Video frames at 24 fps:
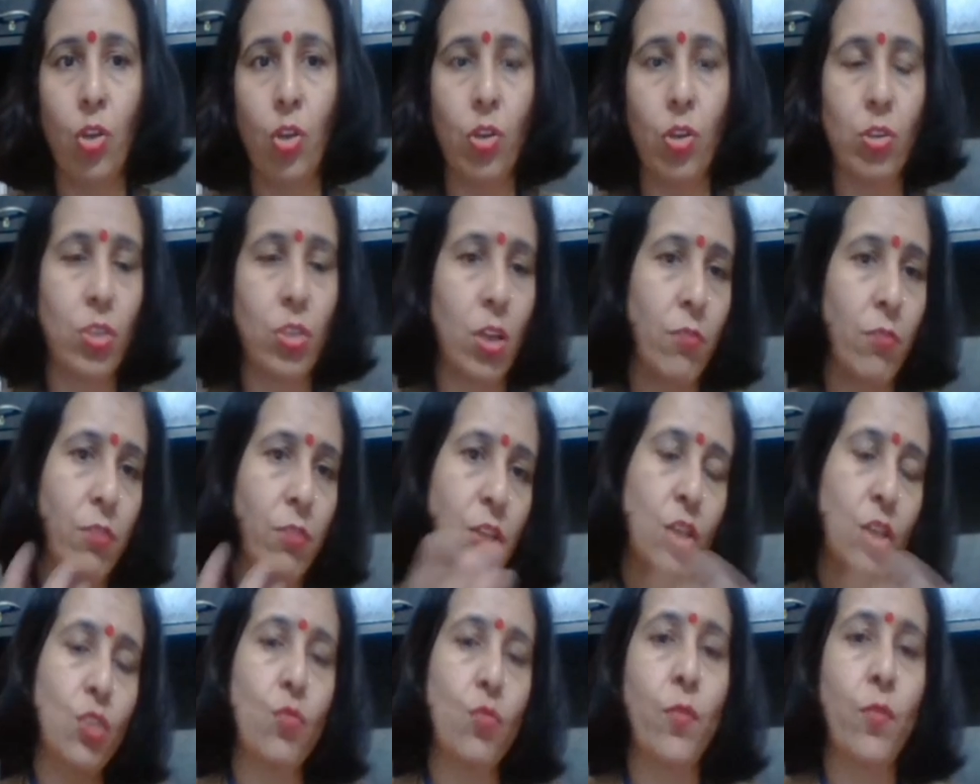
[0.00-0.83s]

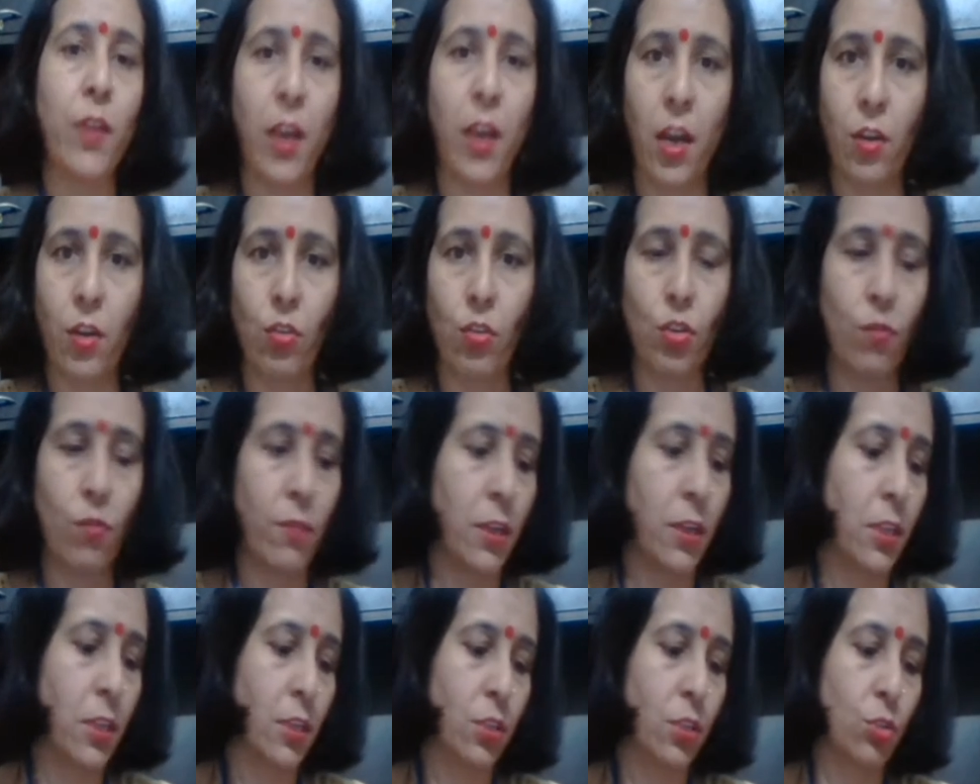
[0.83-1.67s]
services we are using,
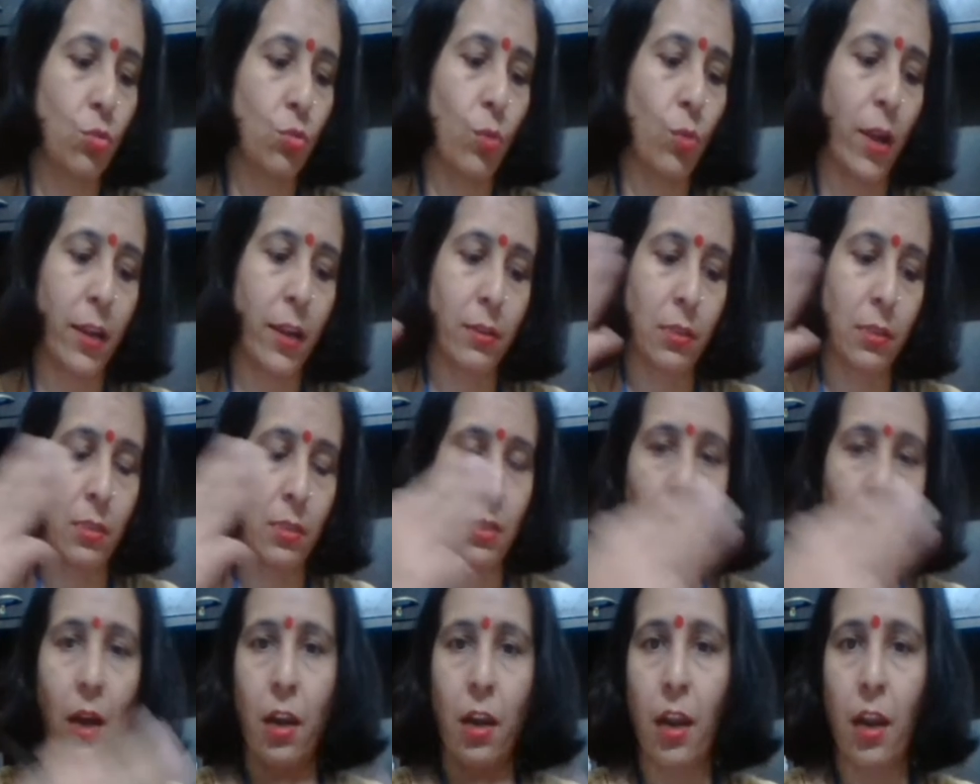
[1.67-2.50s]
whether to
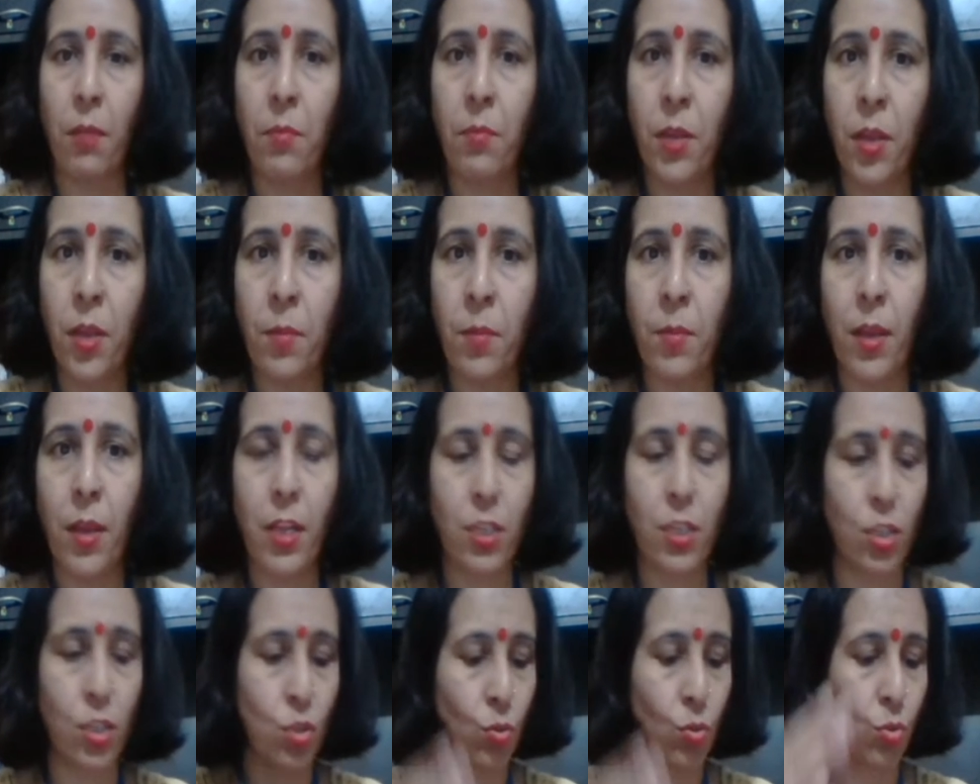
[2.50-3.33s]
accessing our
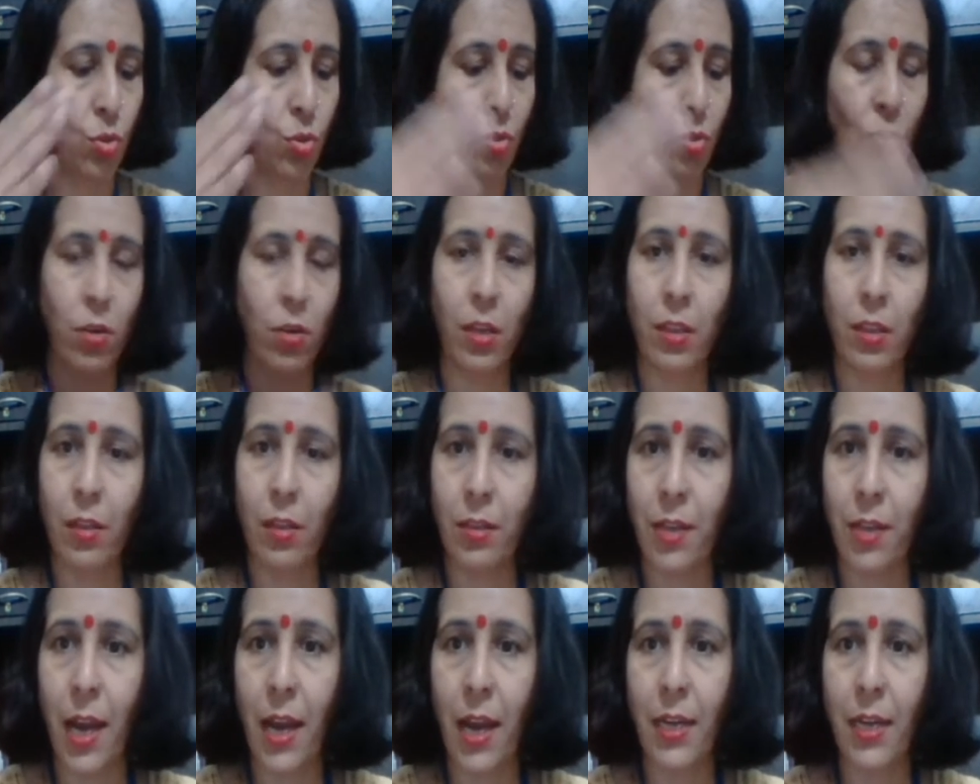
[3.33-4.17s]
emails, to storing the
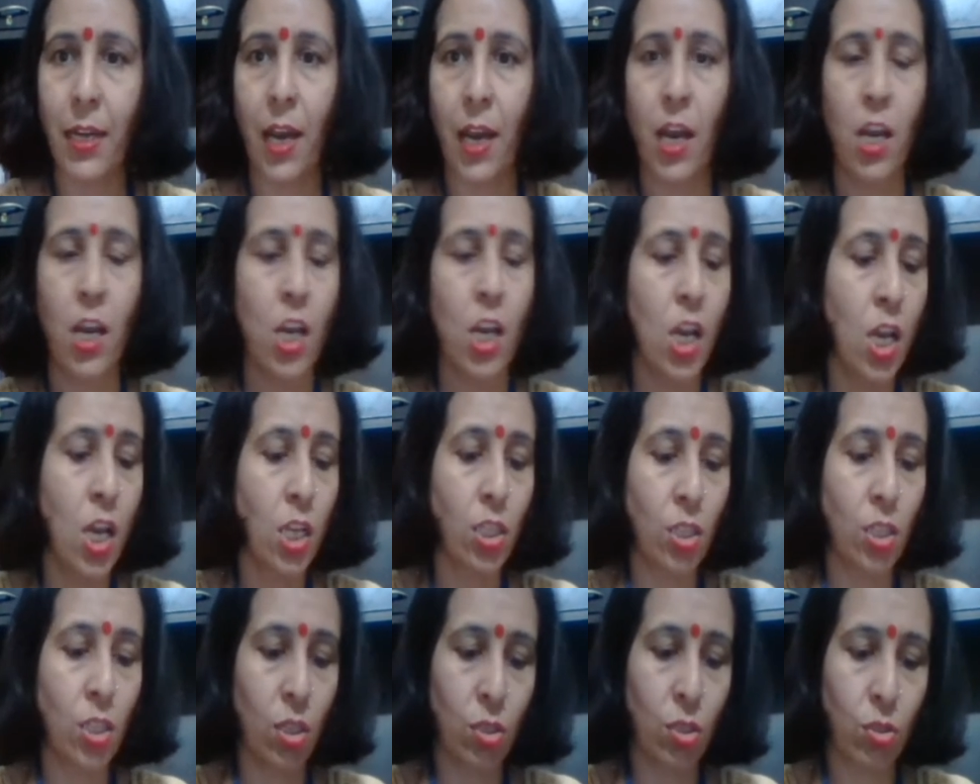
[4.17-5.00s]
data,
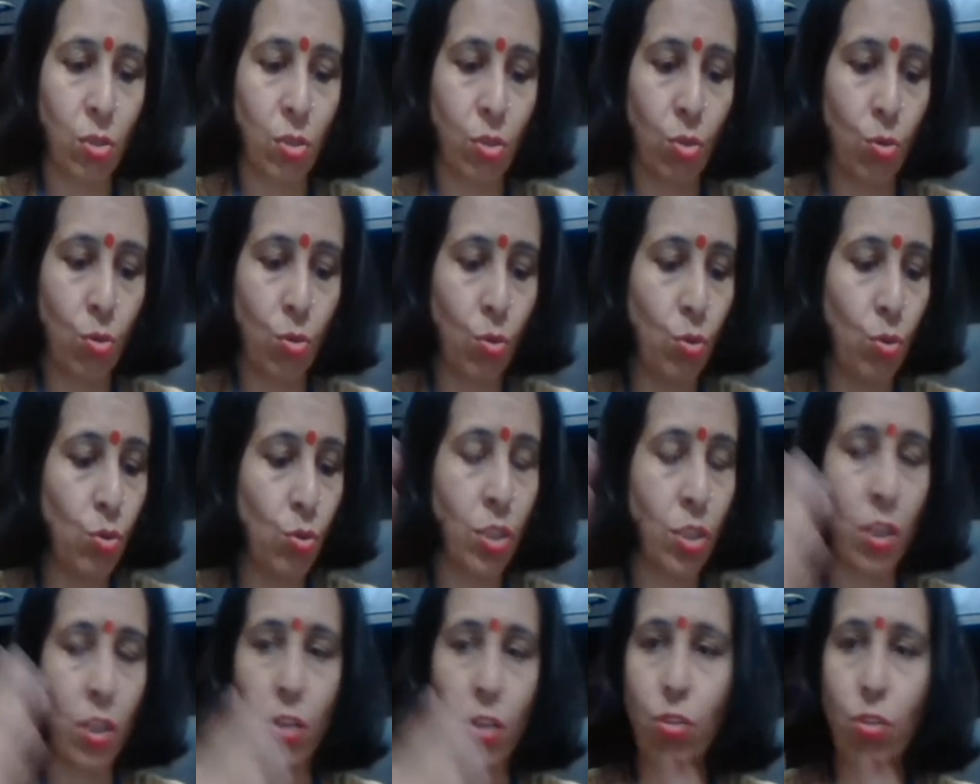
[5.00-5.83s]
to
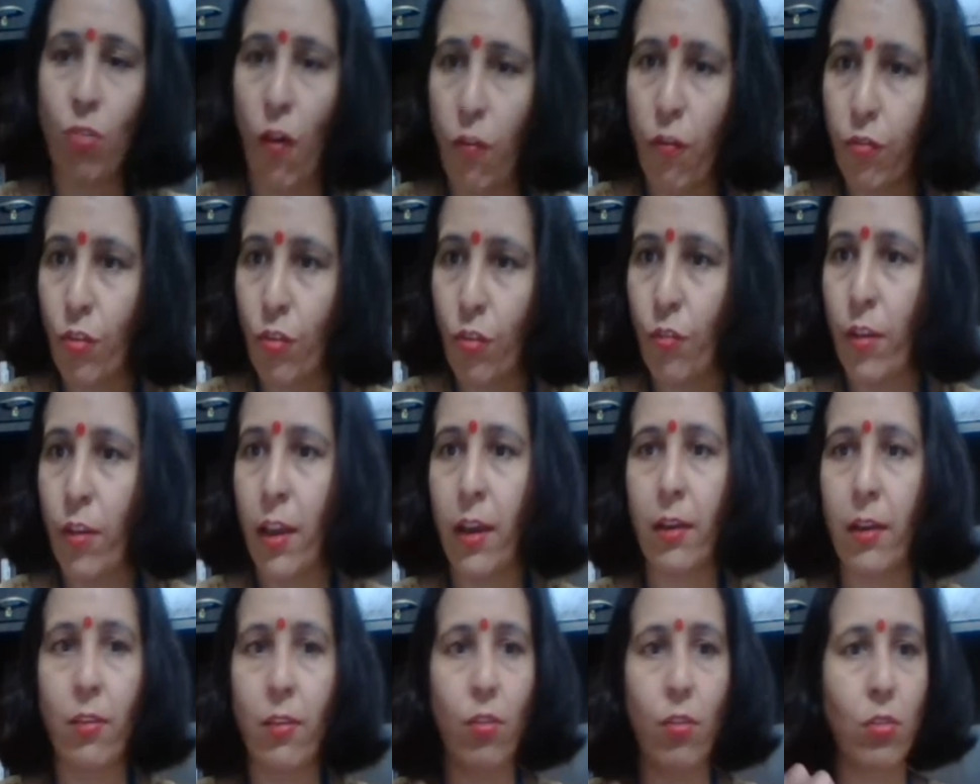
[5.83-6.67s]
using the
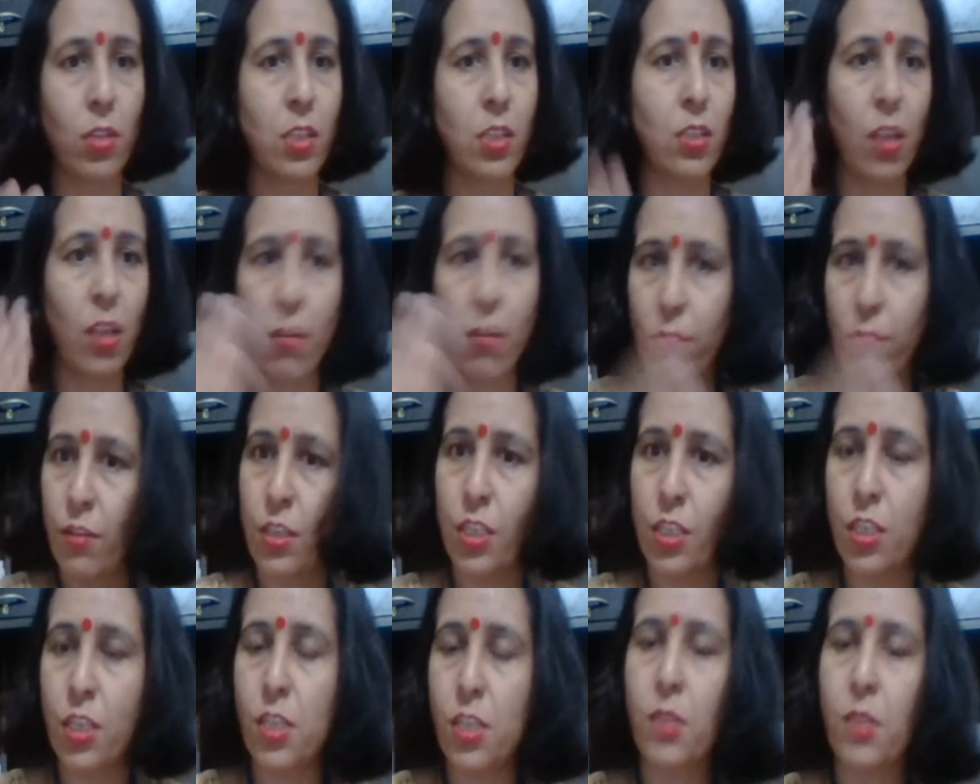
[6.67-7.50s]
software or the
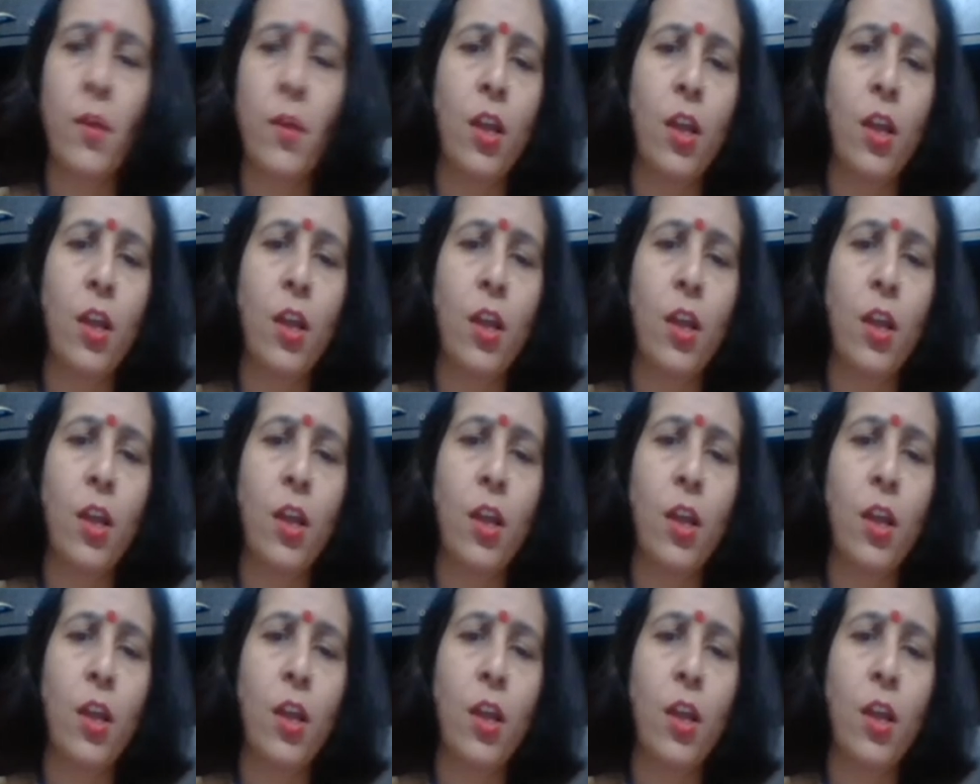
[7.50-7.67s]
services.